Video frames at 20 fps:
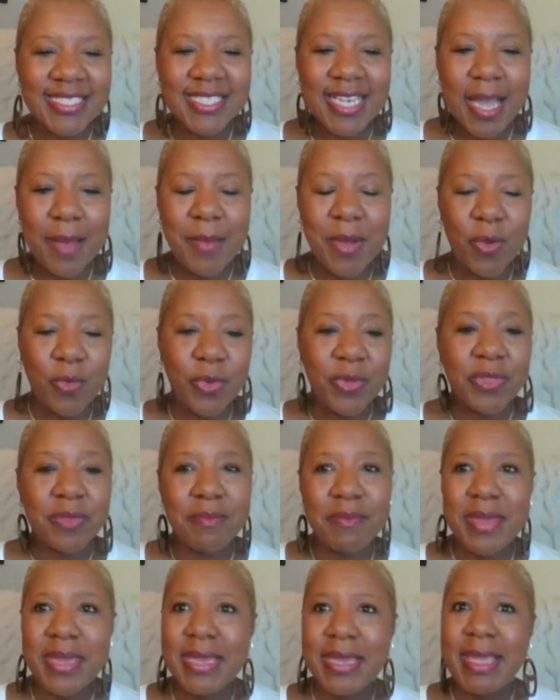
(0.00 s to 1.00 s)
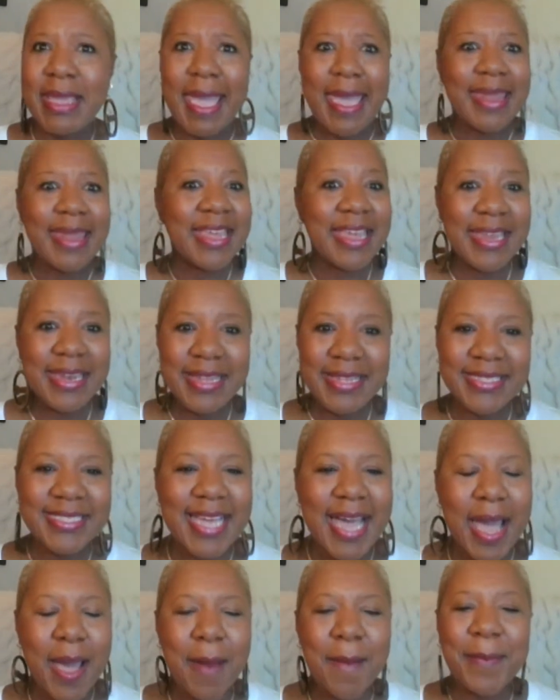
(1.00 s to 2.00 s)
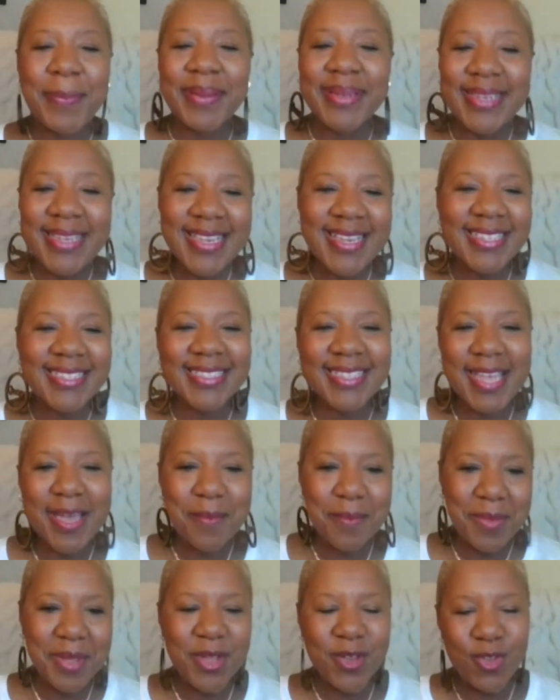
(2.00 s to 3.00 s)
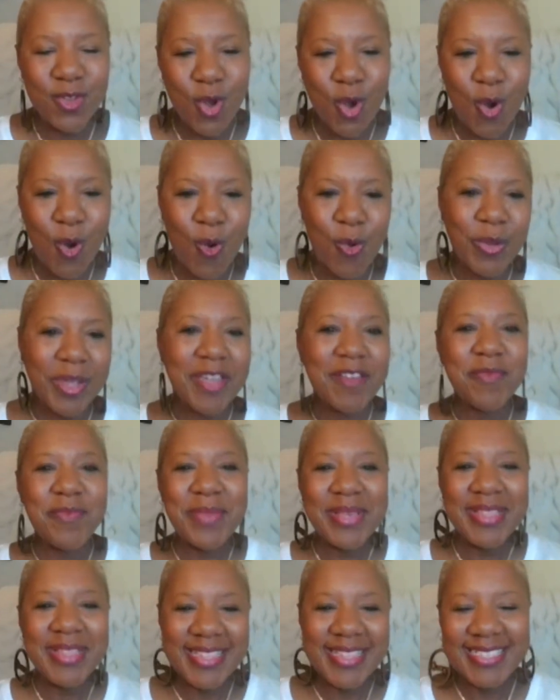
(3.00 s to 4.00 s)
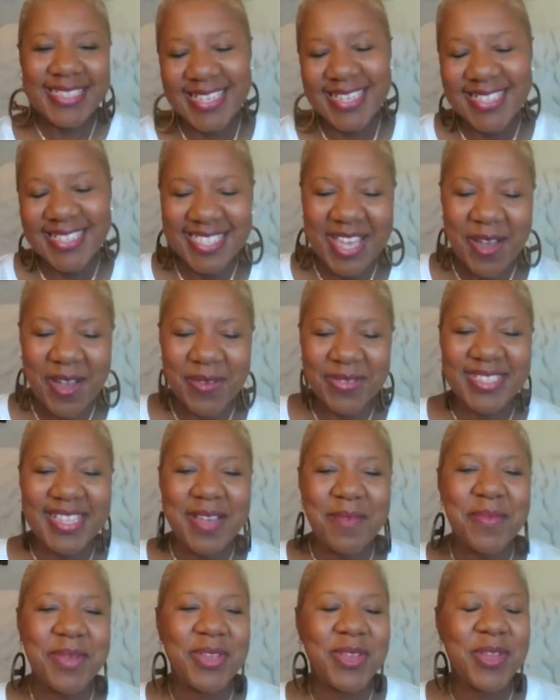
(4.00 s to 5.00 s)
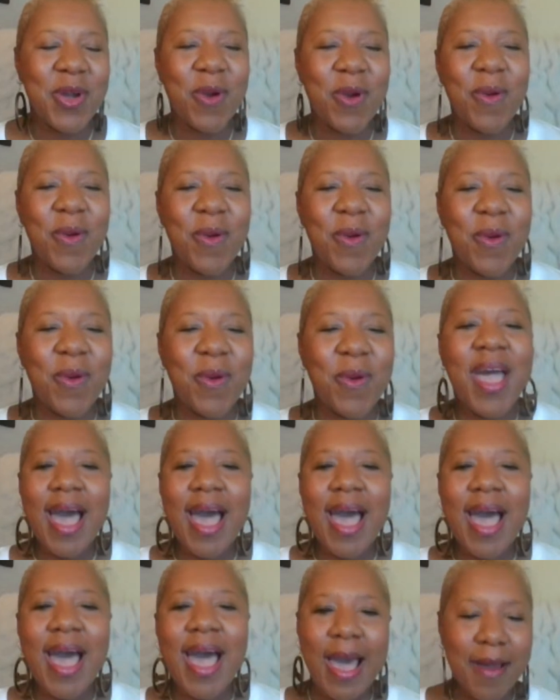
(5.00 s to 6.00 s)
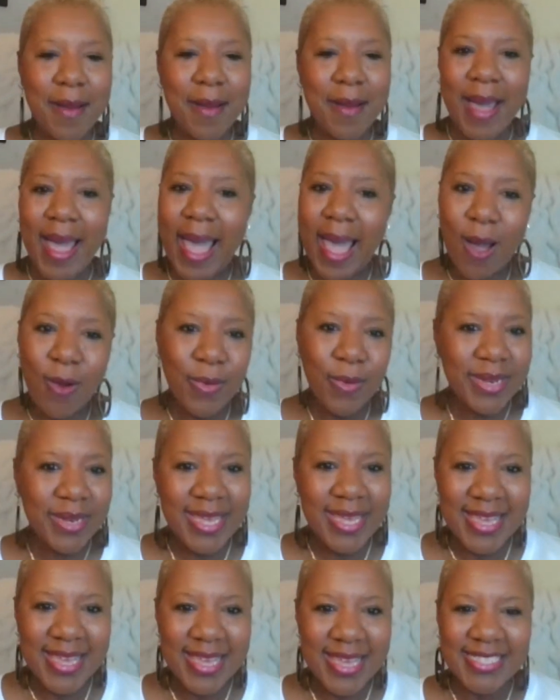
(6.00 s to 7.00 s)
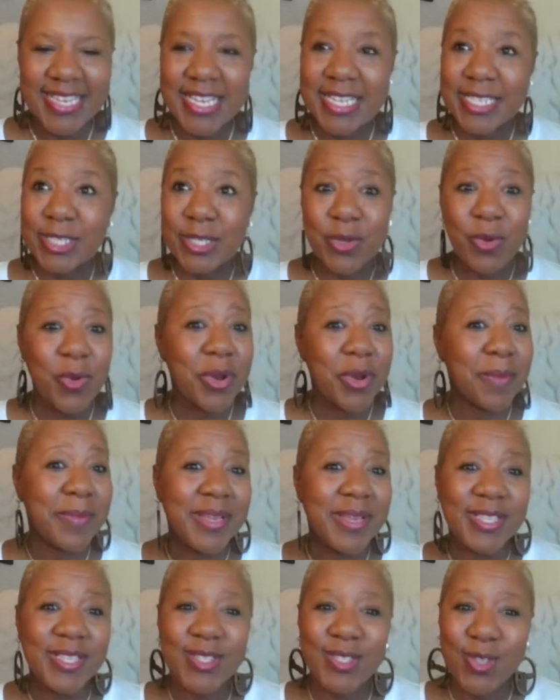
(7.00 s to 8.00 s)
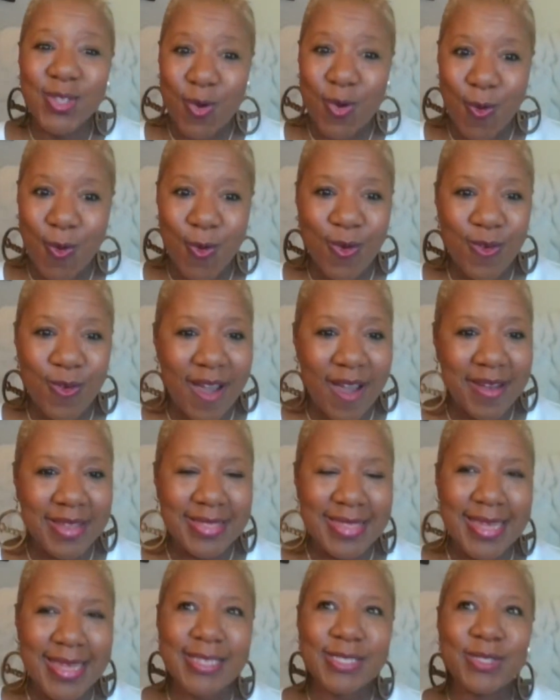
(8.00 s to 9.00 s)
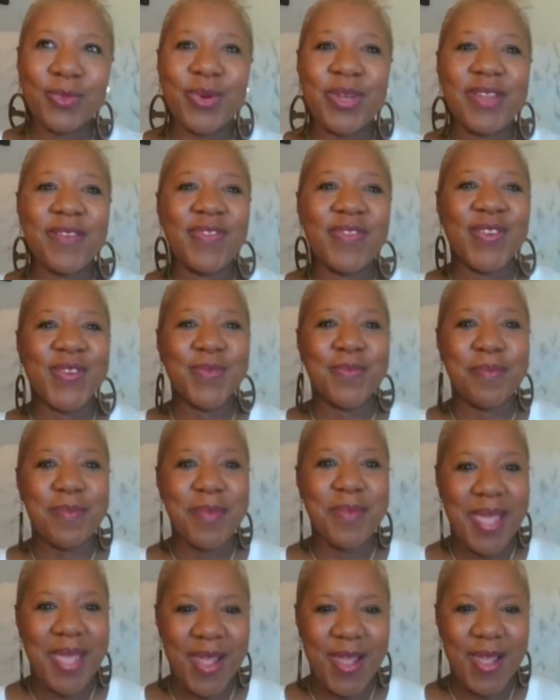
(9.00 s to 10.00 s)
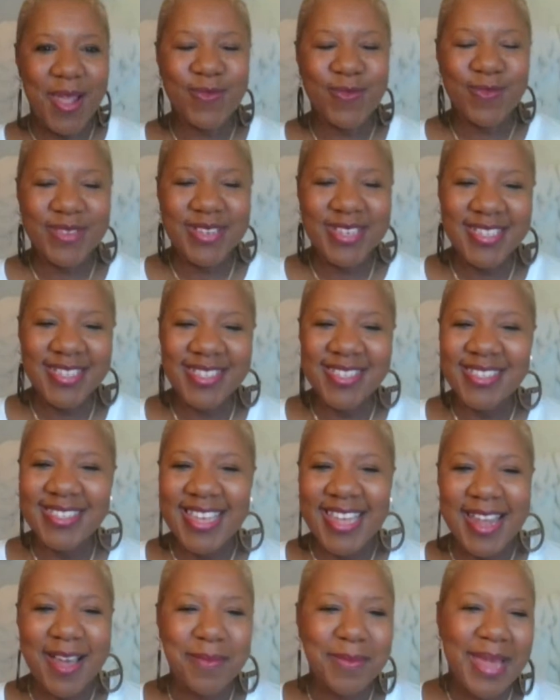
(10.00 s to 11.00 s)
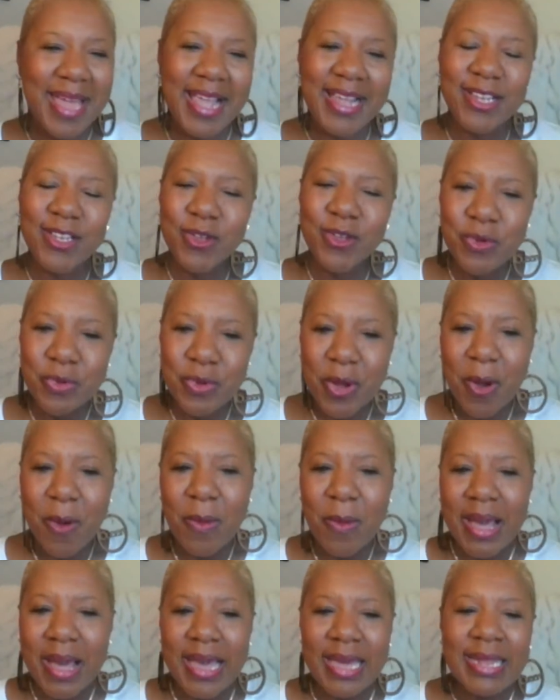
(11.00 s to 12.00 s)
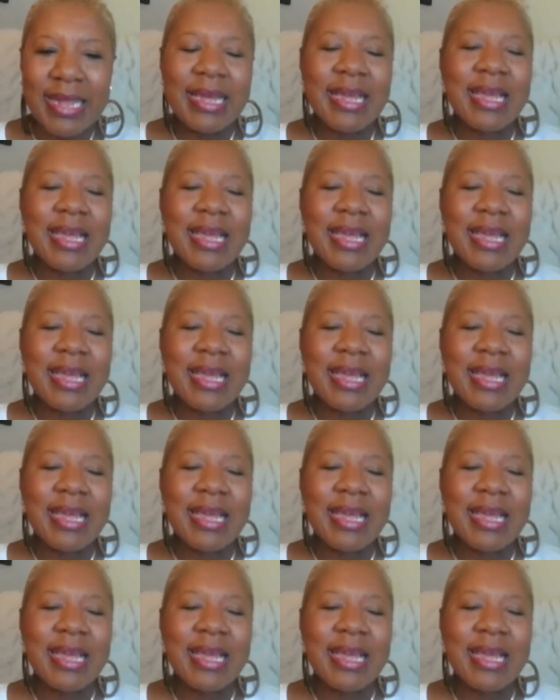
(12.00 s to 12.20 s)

Chime in with me at any time. Please let me know. Give me the details. Let me know how it is. It's going to be so crowded. That is one of the main reasons that I'm like, you know what?